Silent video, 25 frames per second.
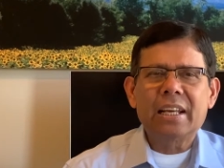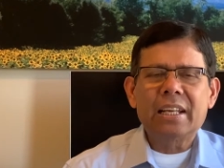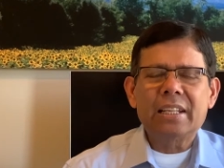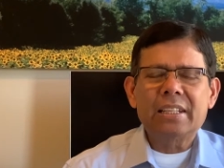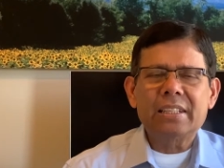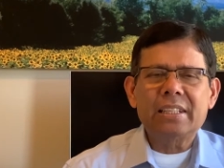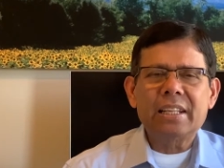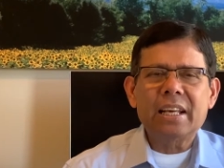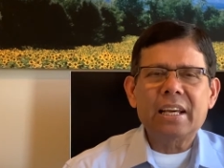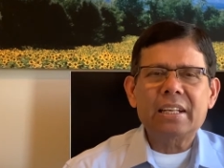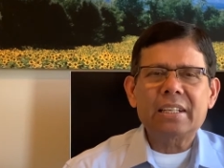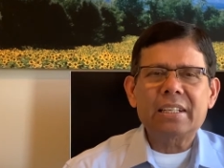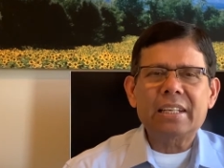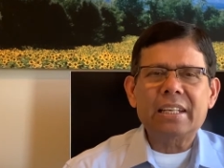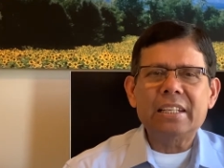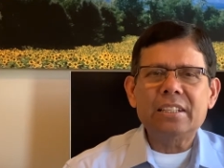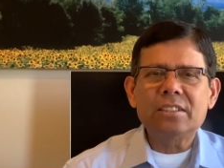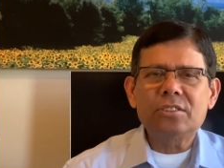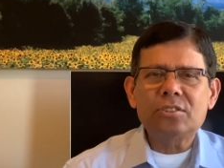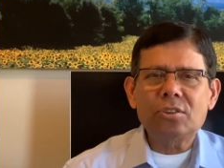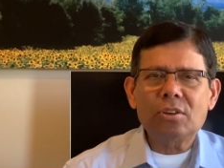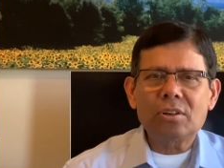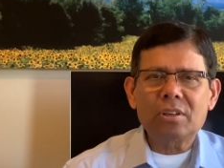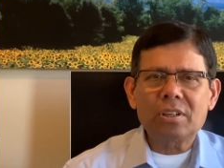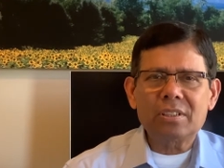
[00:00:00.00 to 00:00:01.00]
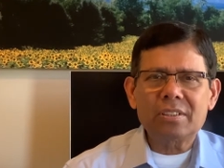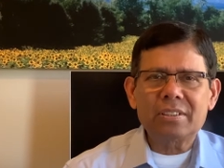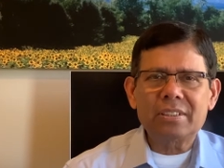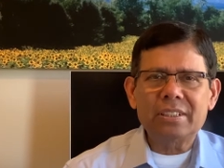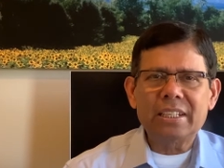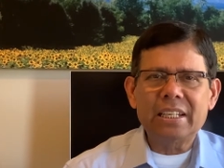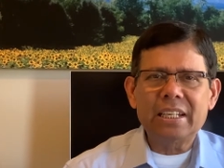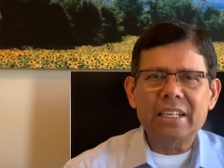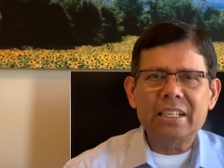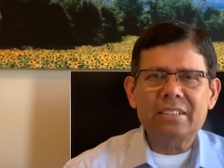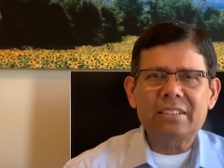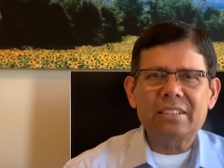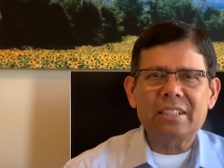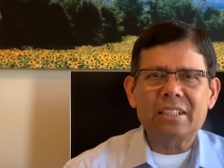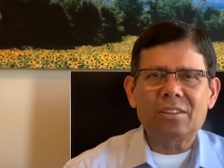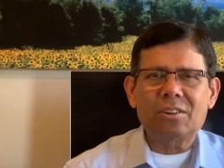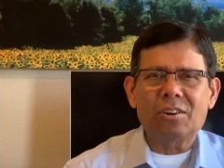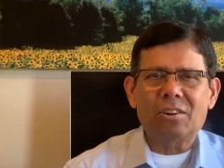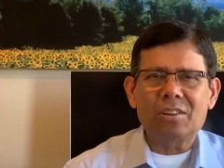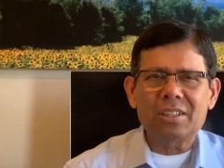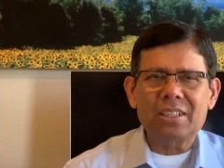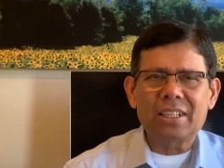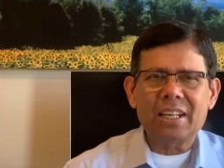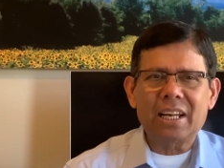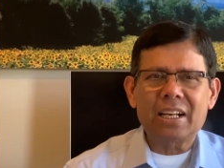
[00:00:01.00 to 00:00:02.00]
their insurance needs and
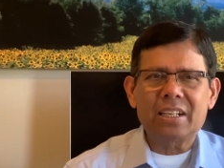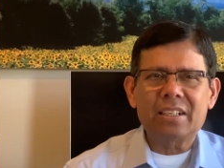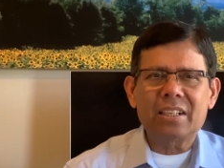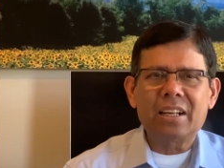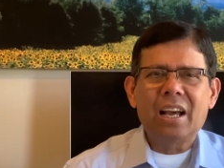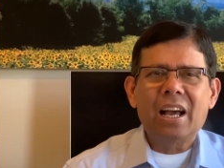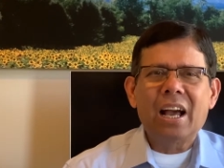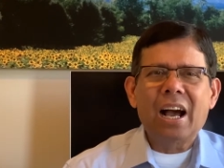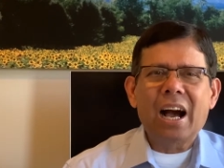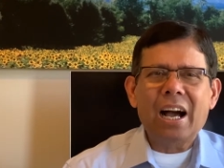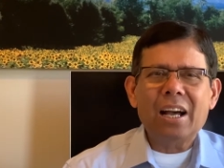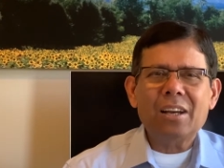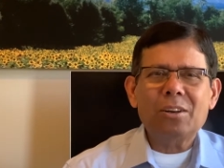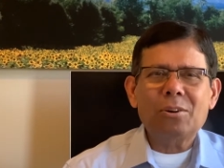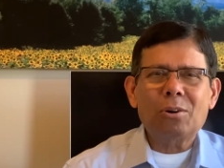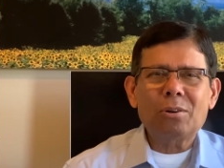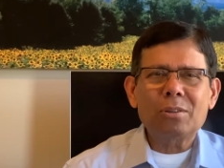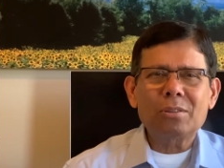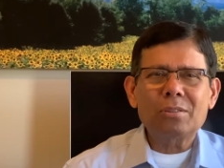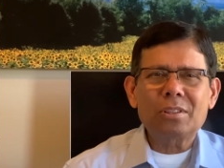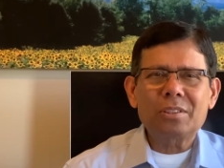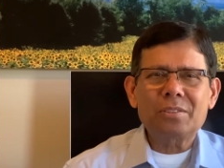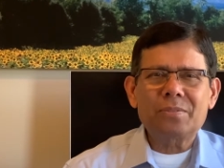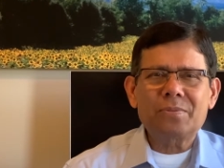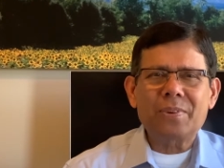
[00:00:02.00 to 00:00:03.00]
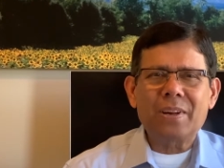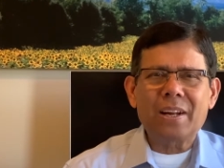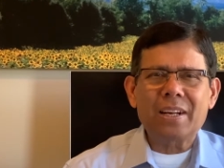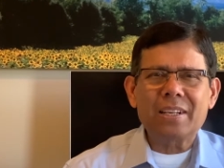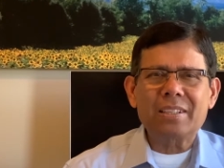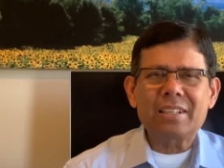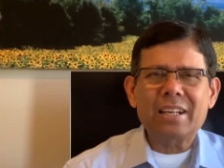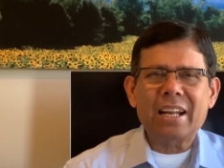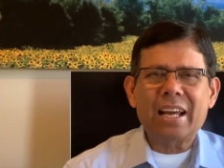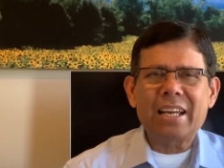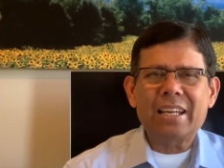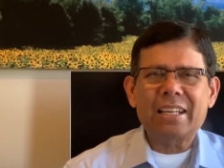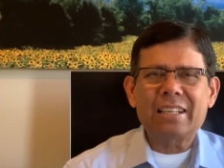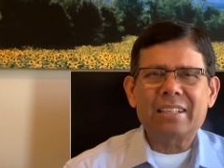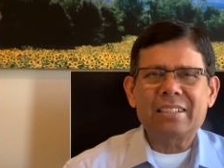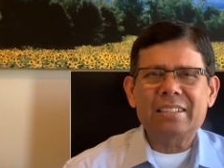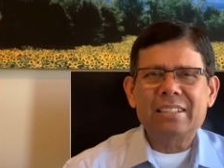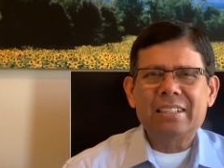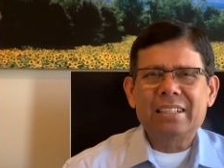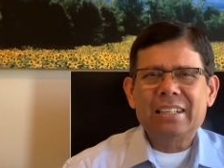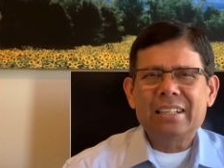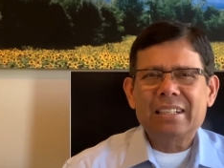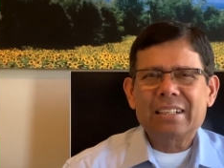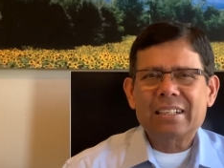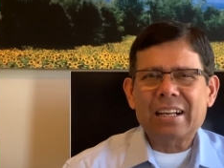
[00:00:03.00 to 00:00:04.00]
all that, I always felt like
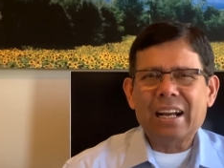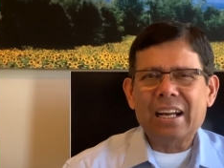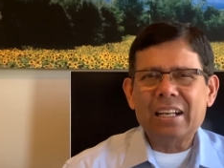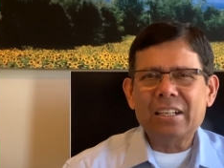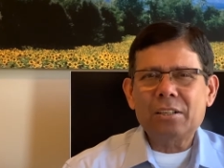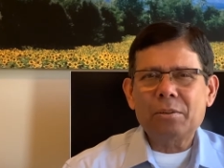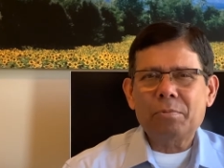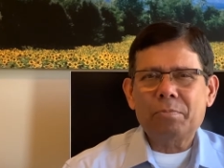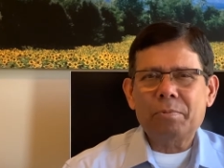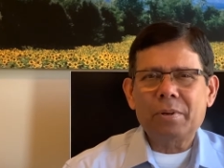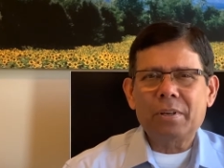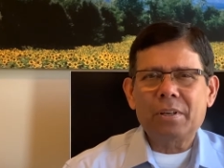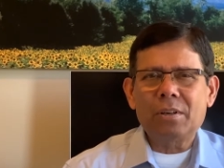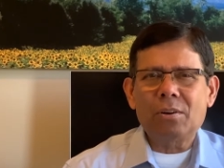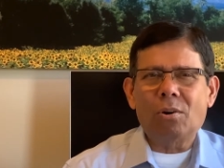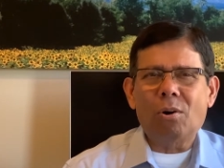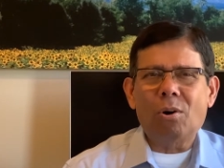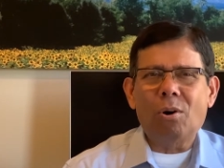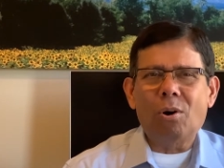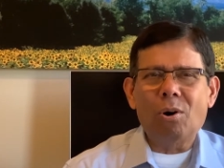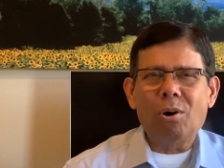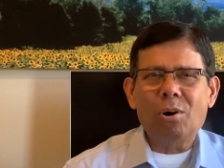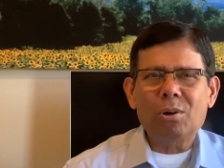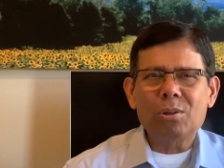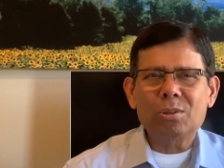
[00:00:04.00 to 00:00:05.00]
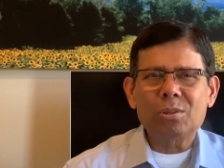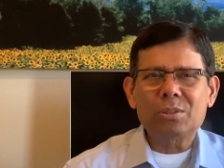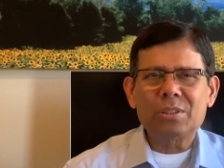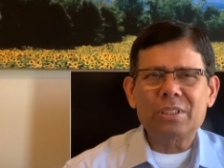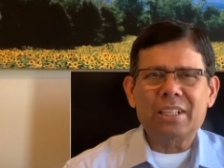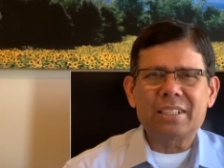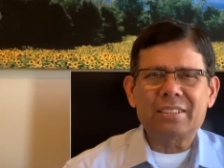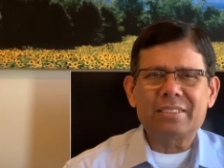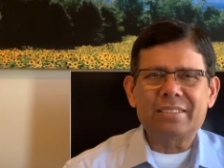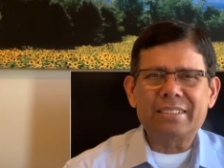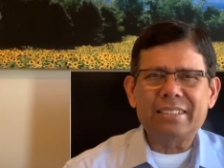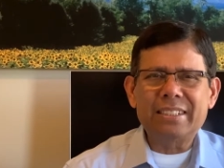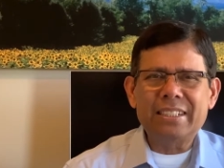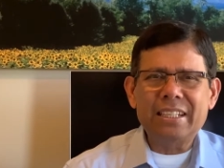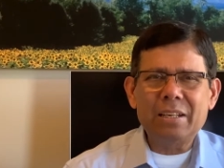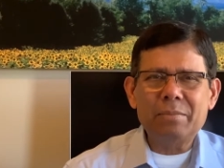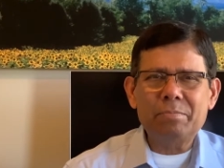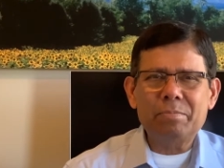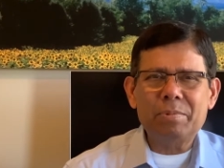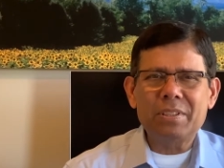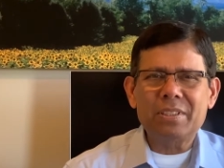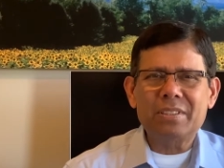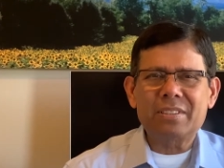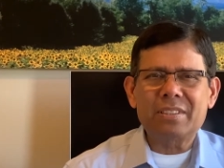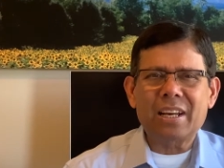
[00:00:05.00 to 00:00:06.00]
kind of a hollowness deep
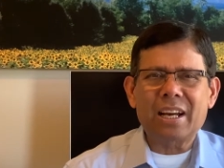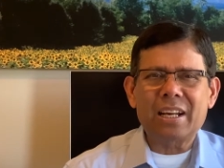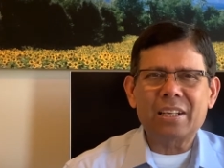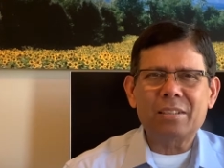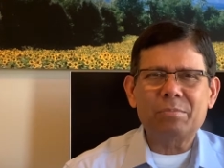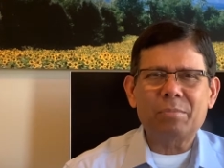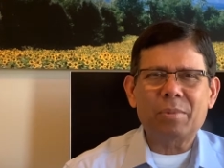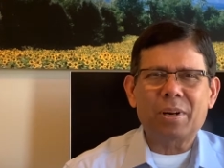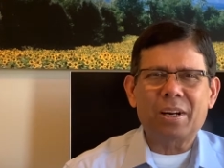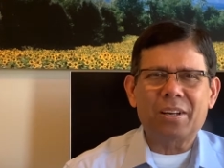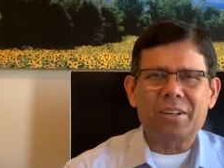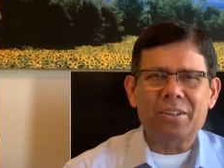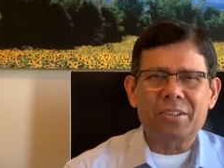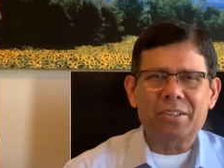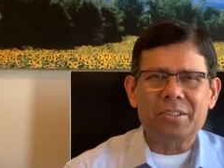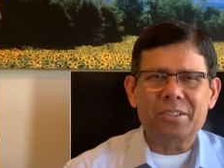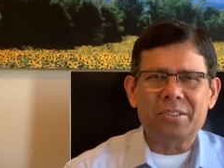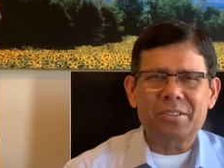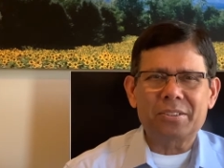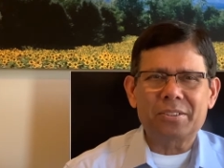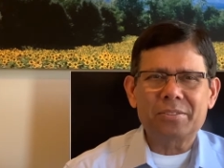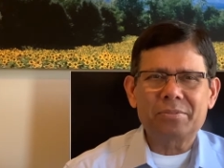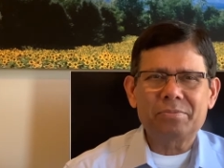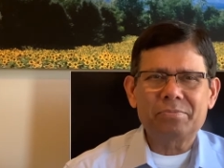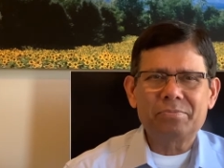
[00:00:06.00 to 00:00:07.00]
inside my heart.